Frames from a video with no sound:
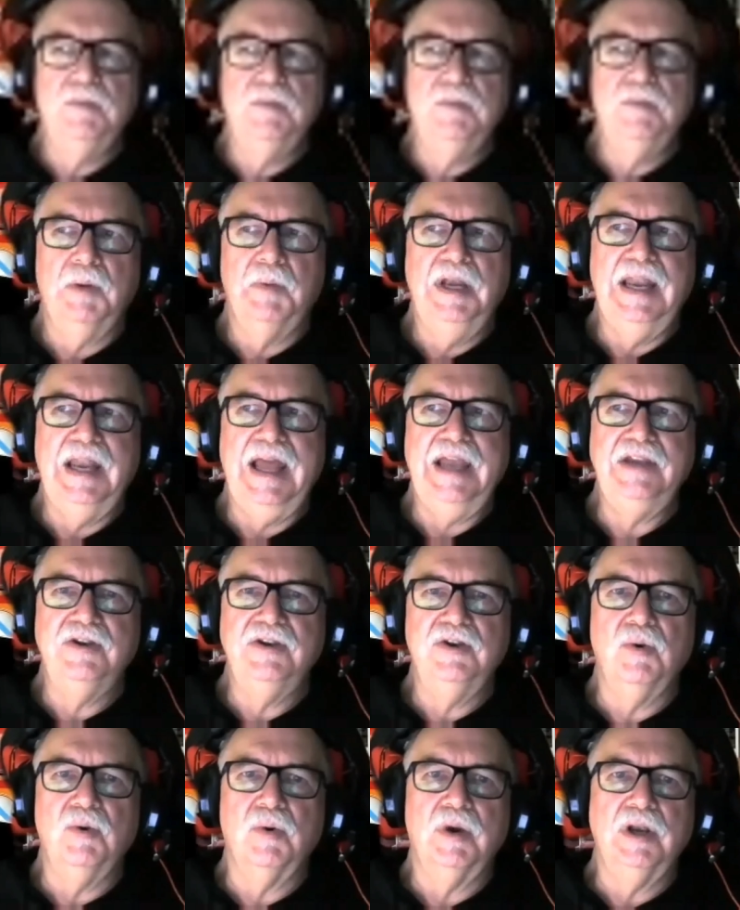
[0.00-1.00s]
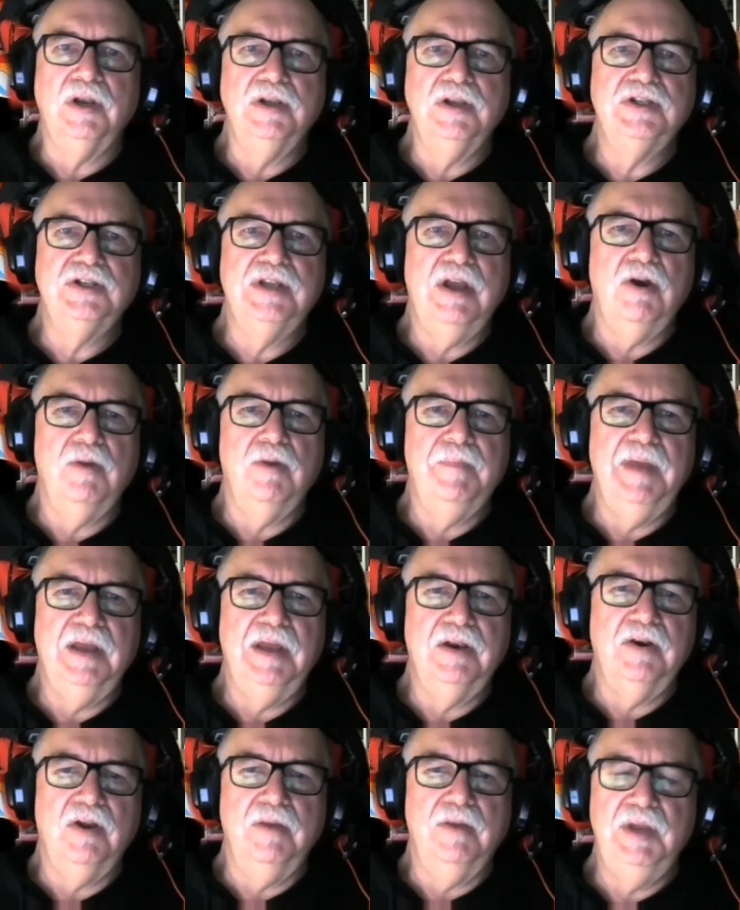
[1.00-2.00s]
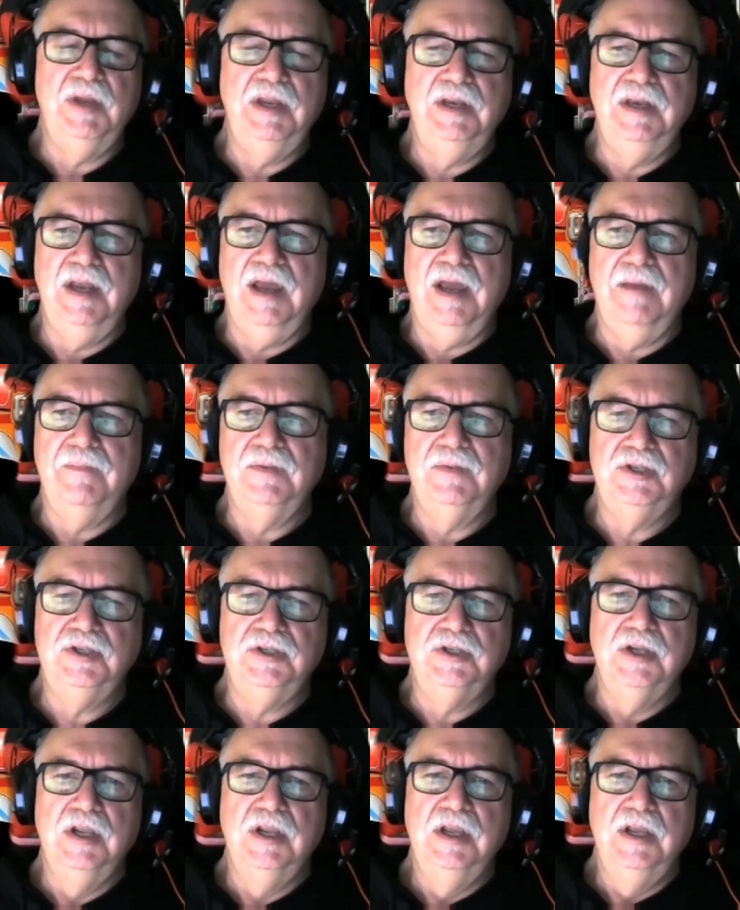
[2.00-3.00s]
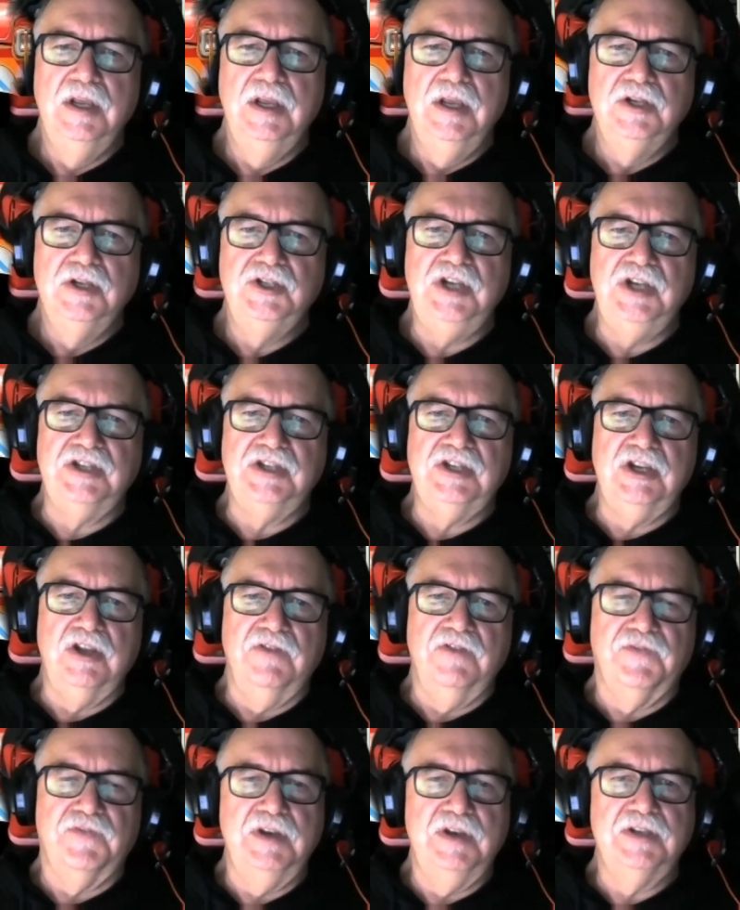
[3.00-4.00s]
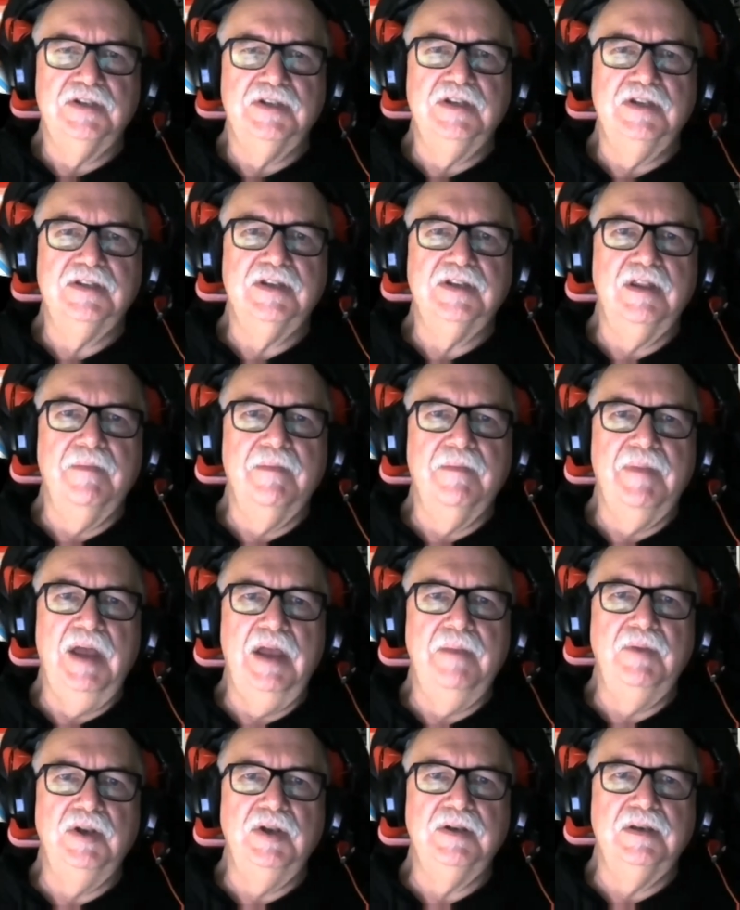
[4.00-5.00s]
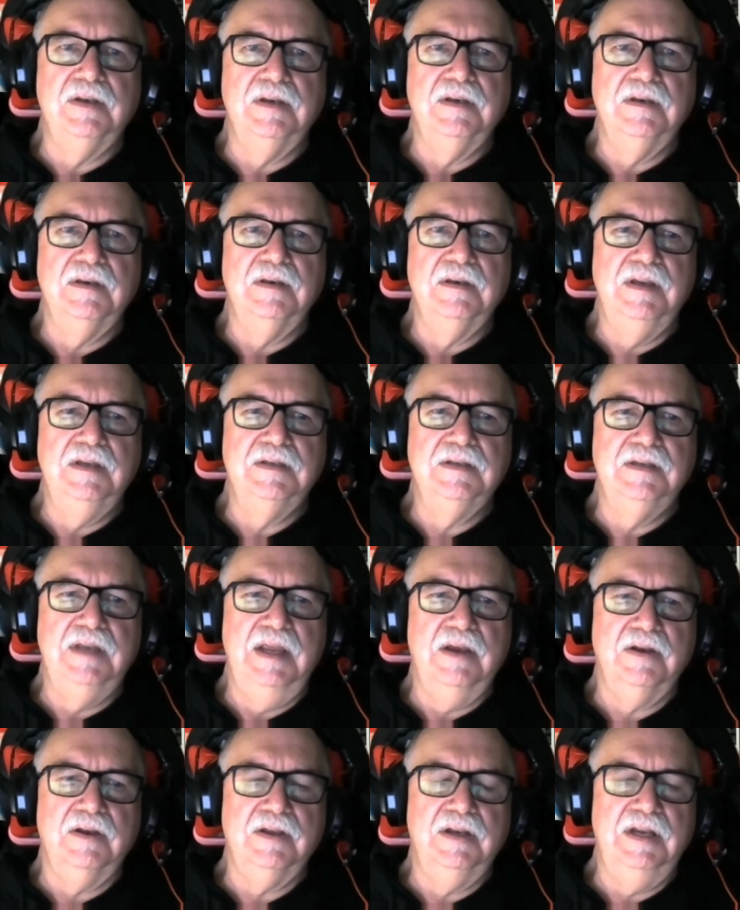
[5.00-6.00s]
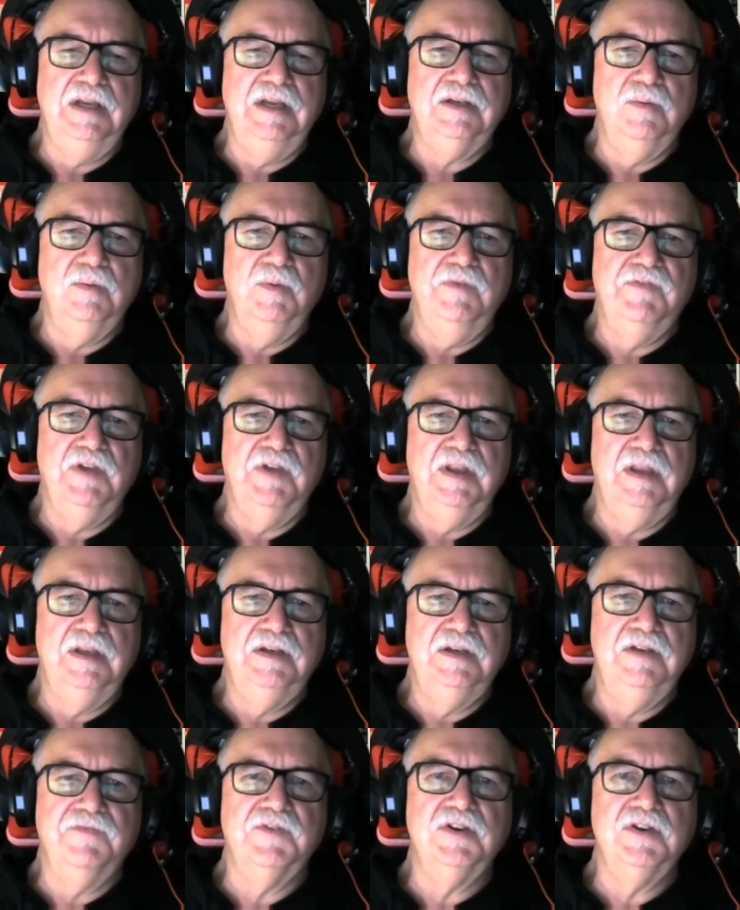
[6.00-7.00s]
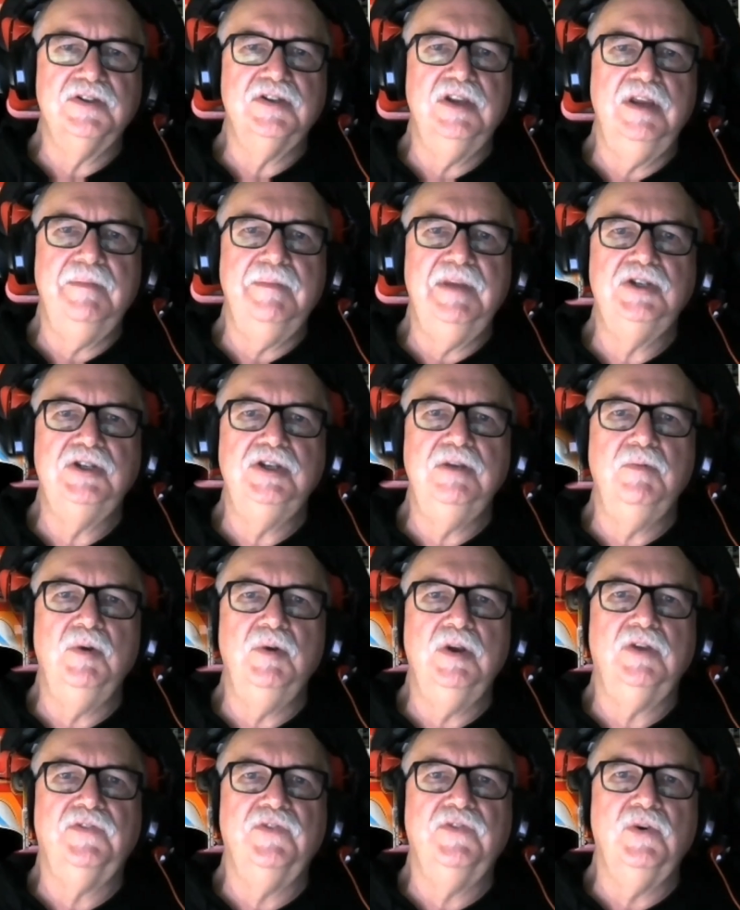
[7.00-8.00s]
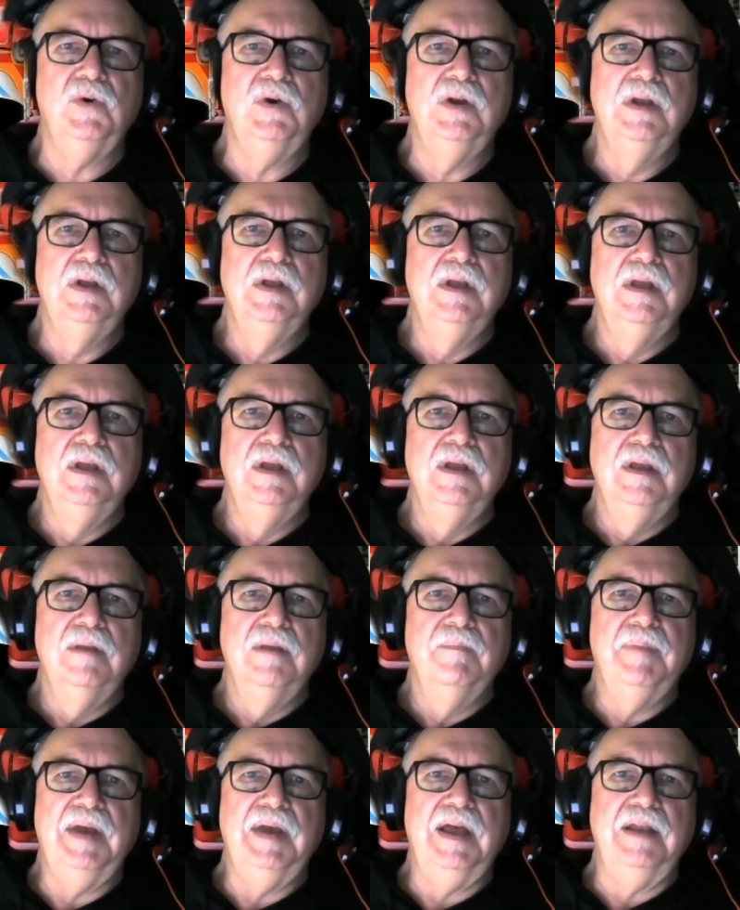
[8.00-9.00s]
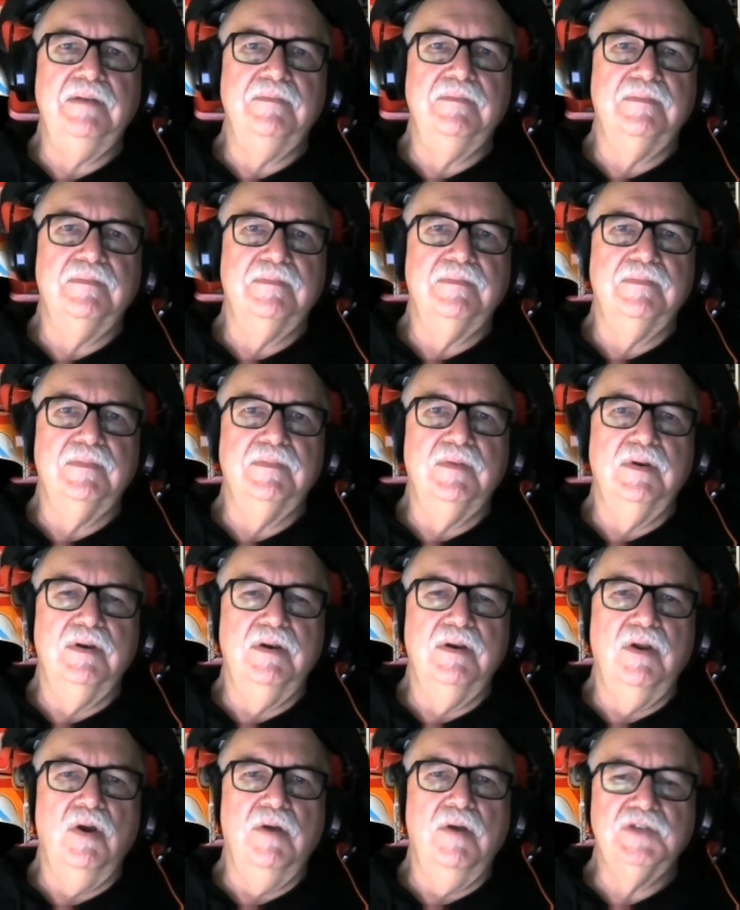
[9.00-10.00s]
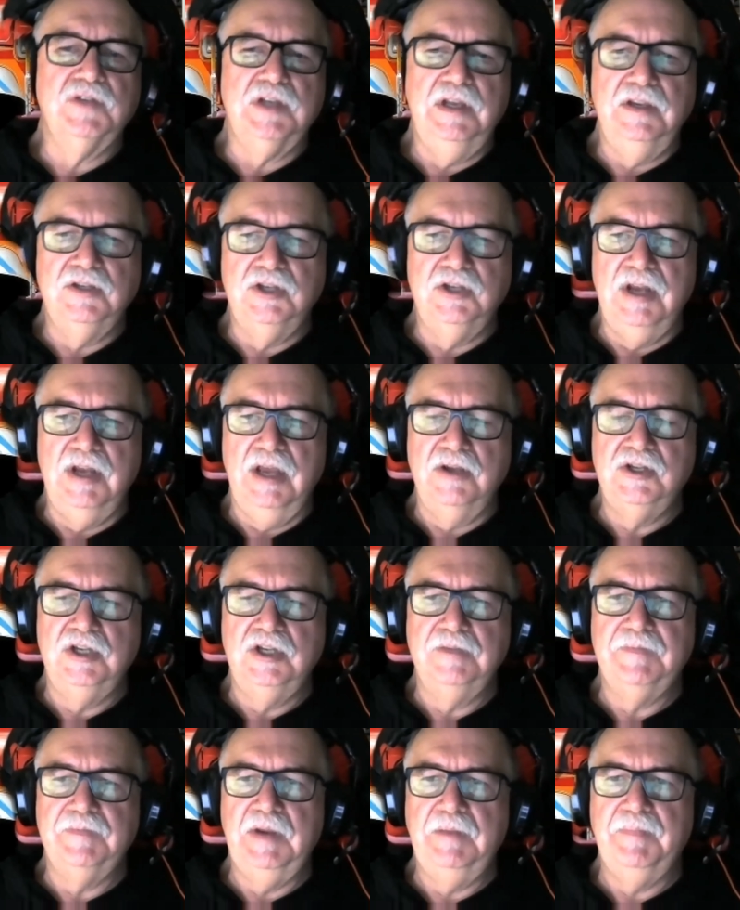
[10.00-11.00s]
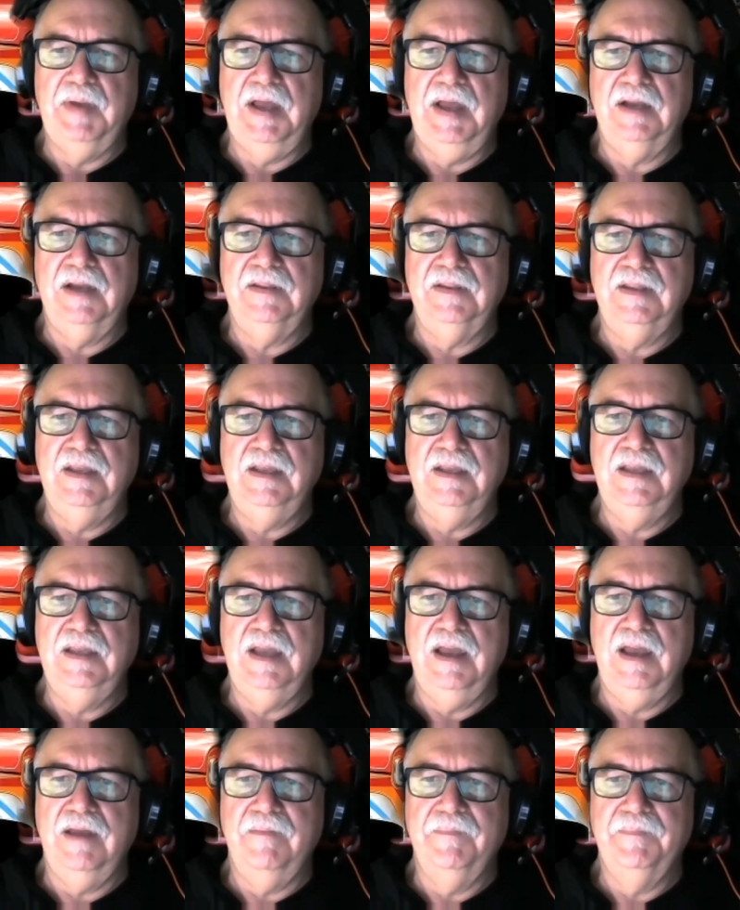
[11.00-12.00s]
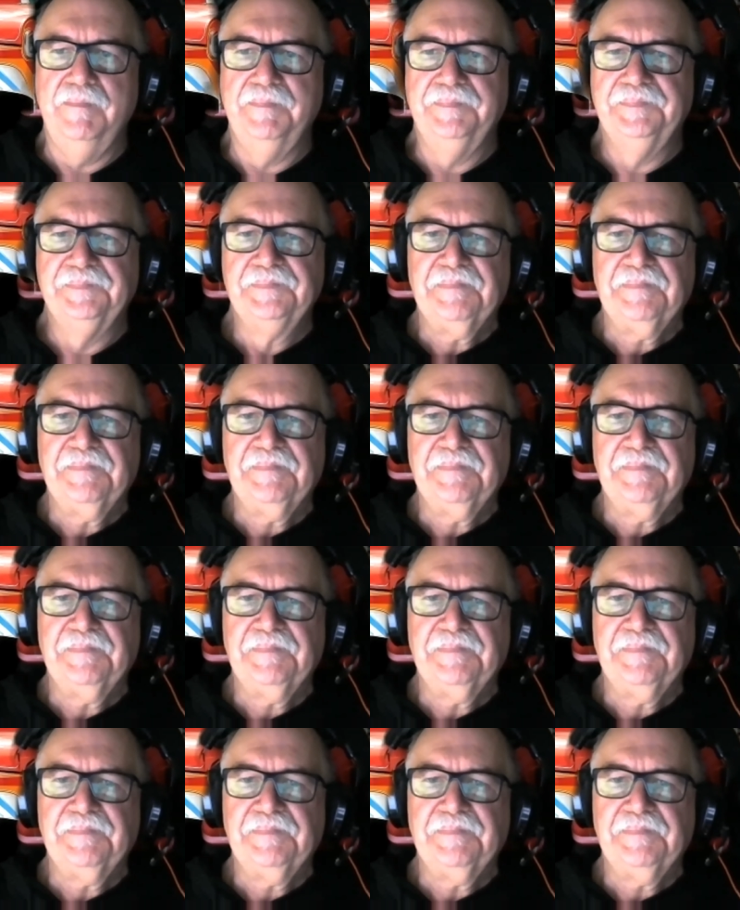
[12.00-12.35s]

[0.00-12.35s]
related or at least know about it. I mean, um, Jessica, for instance, at the moment is now connected with a different CMS she works for, but obviously, as you know, she's been part of the um,